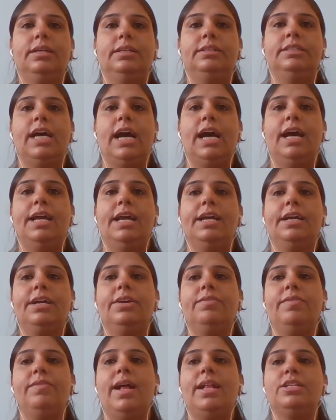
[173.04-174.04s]
jahan
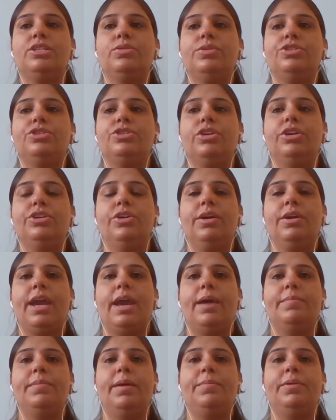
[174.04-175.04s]
agarwal switch on your
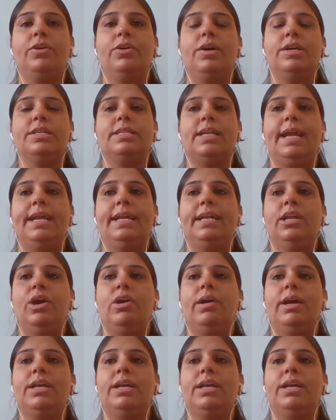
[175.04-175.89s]
camera because right now